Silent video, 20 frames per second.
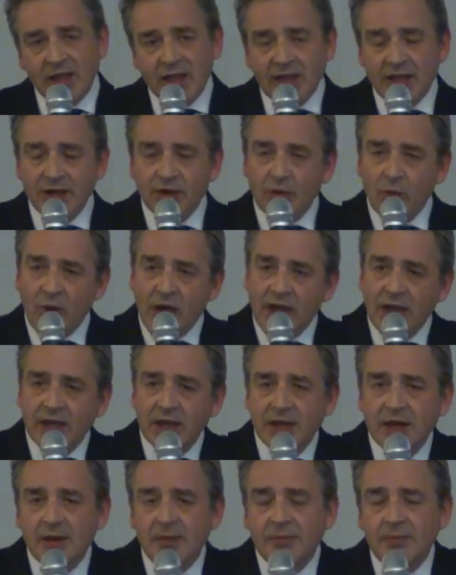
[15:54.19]
in a
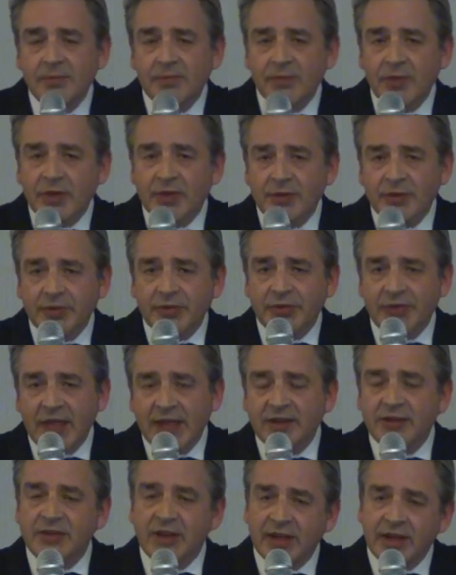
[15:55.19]
way,
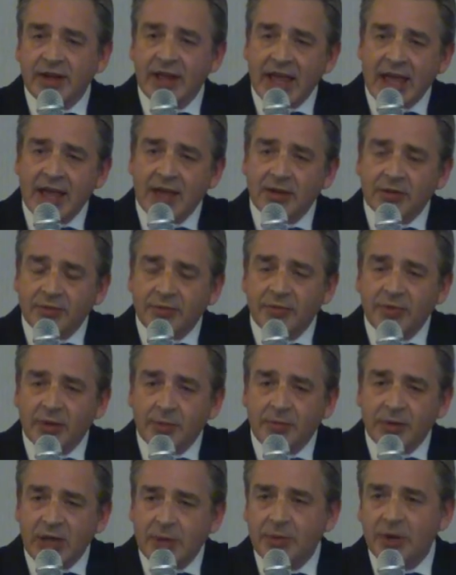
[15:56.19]
they did
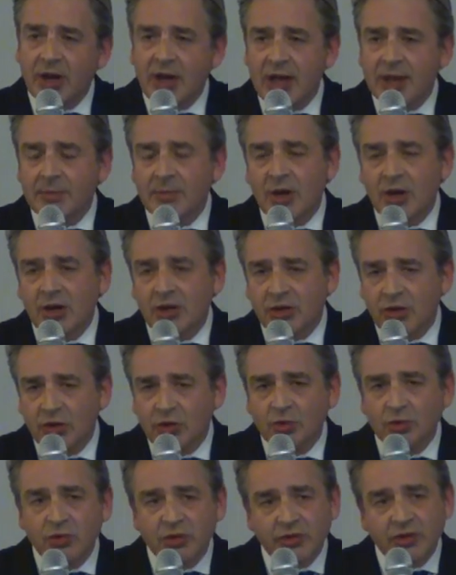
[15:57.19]
have people like
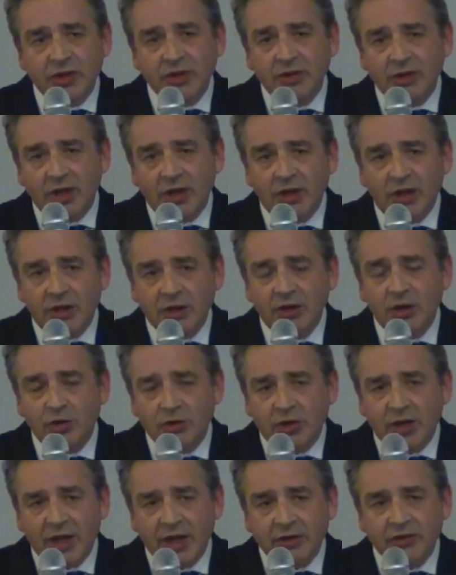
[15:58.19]
Marcuse and
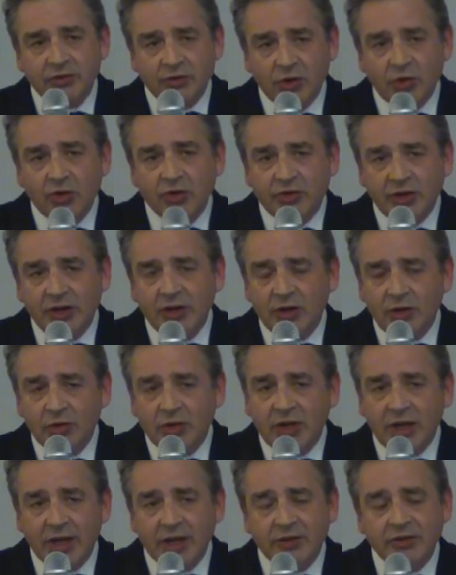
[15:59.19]
Lukács. Georgi
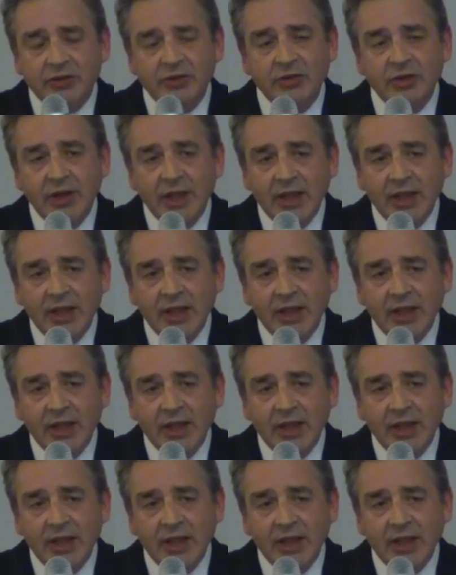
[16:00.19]
Lukács